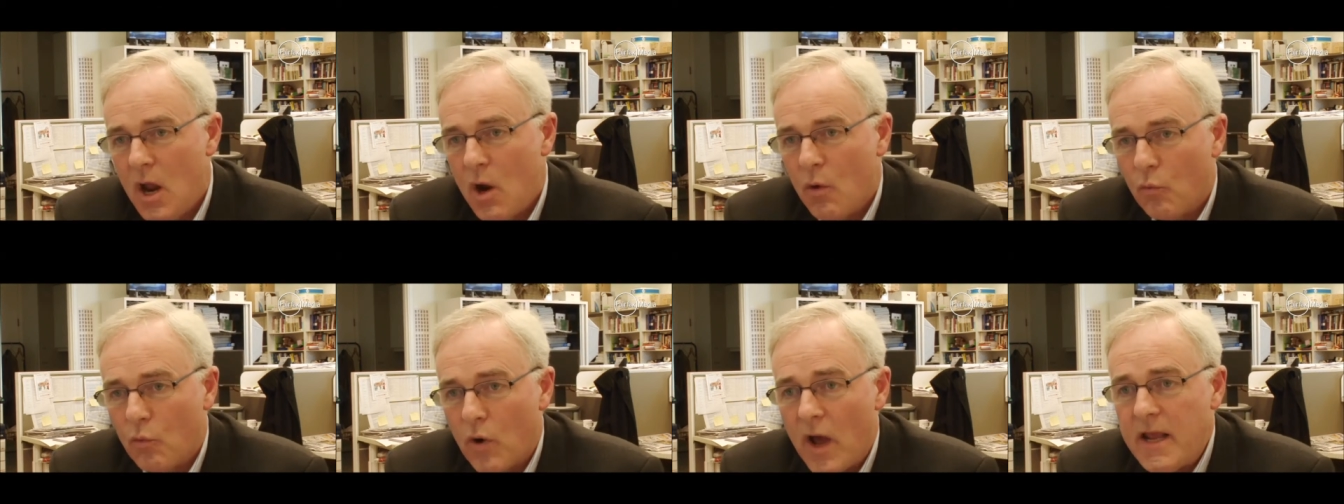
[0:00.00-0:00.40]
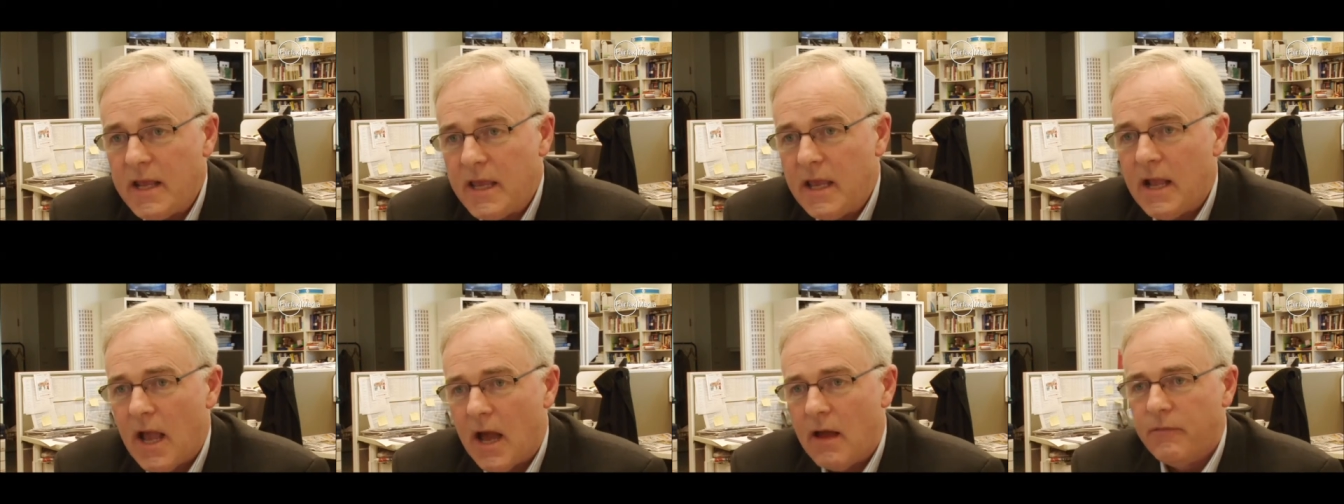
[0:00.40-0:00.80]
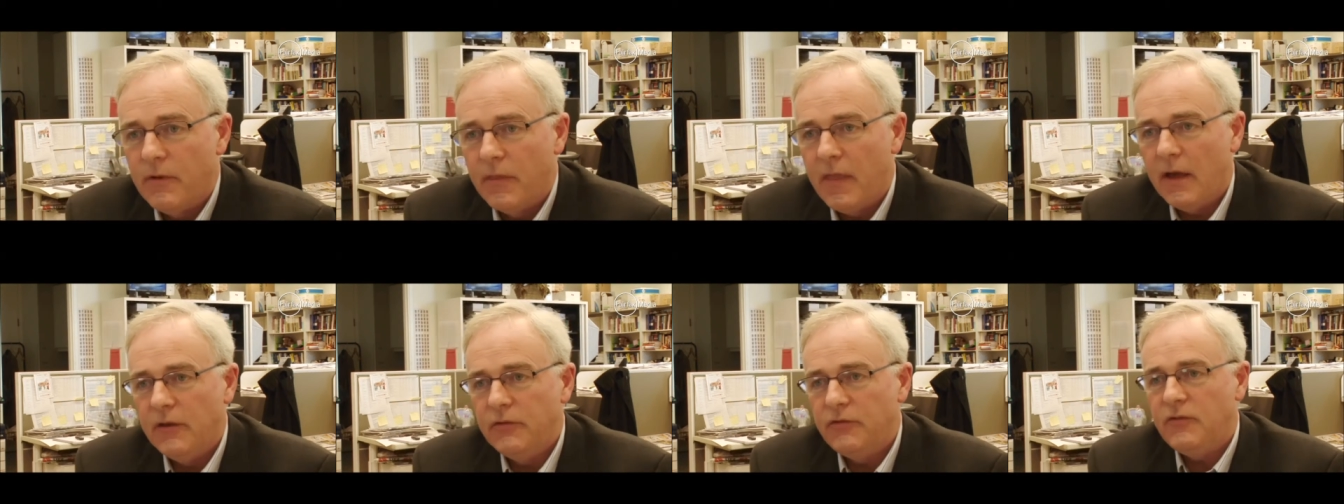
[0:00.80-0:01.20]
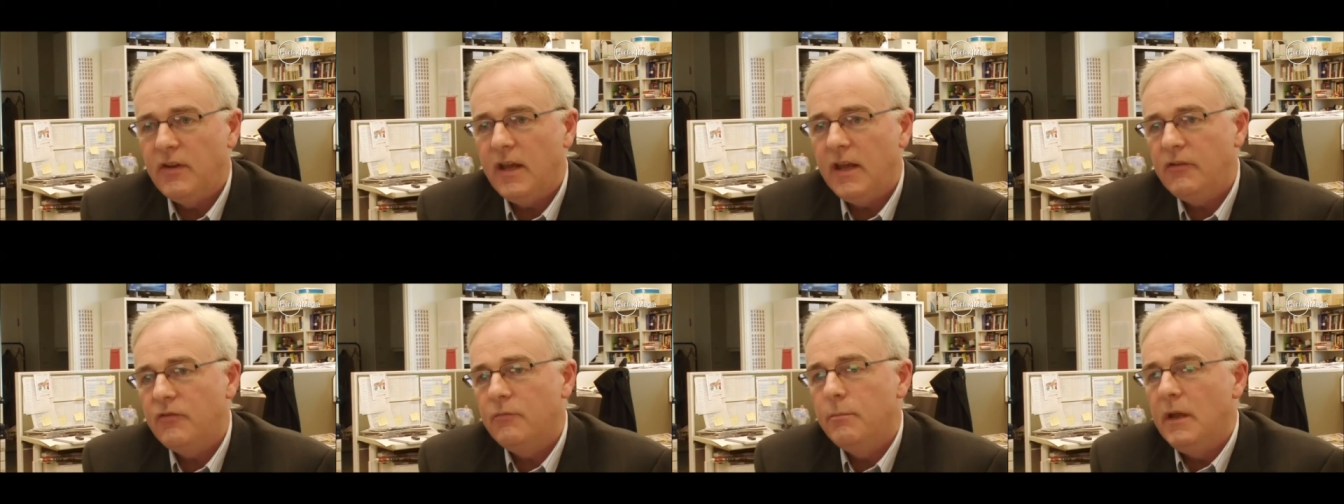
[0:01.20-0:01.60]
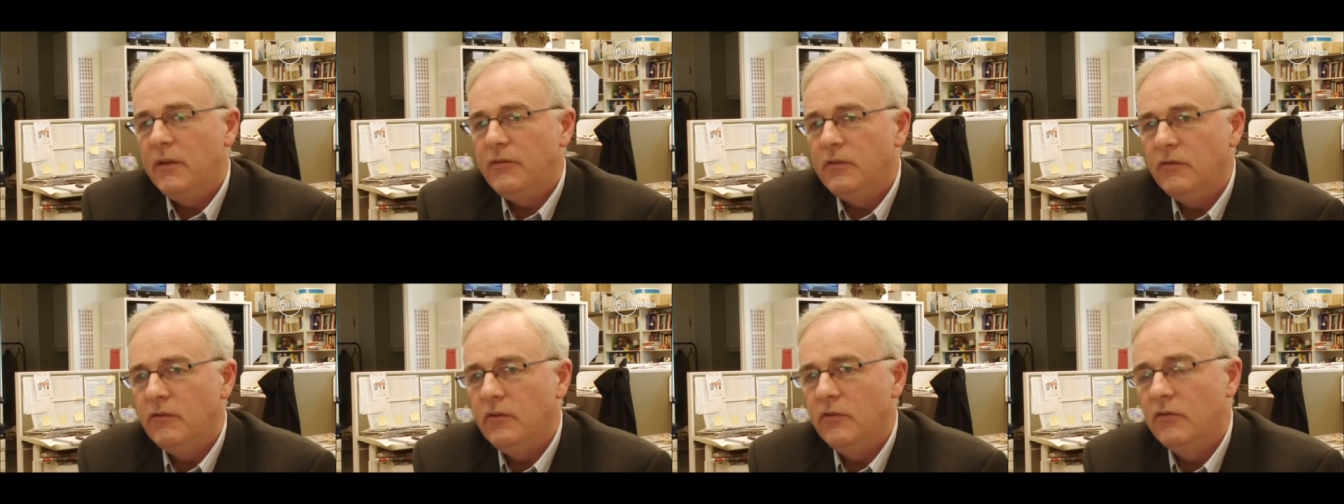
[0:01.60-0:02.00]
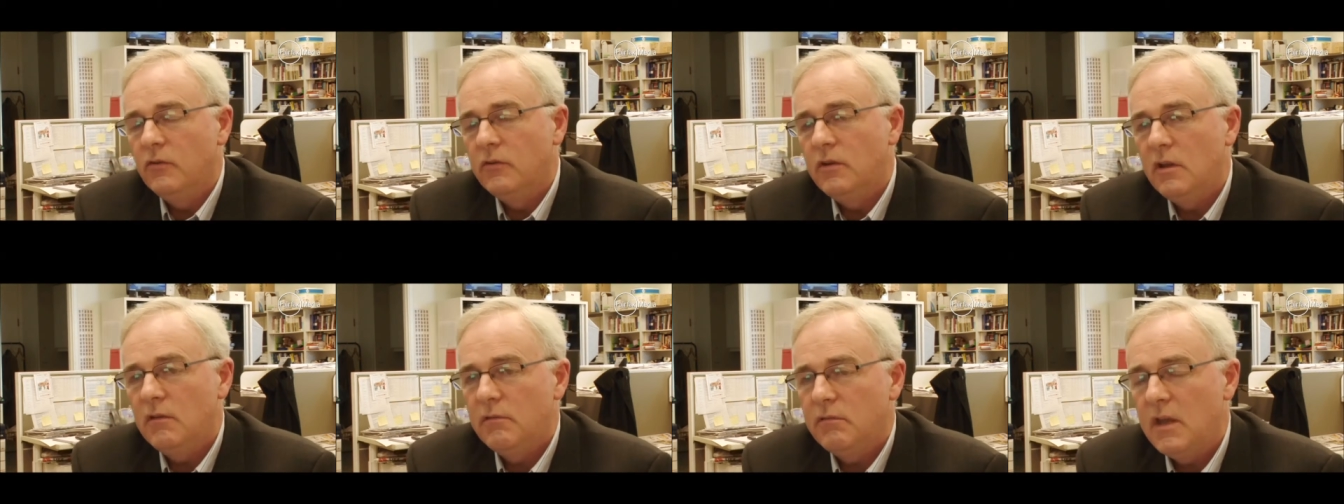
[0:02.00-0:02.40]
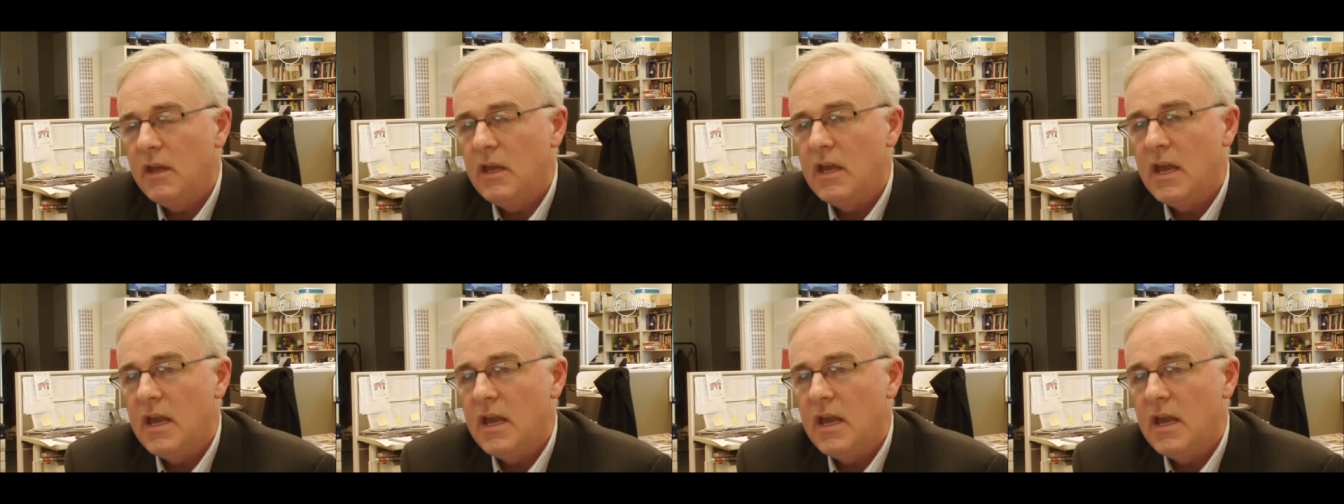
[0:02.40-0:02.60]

raking over those text messages, or do you think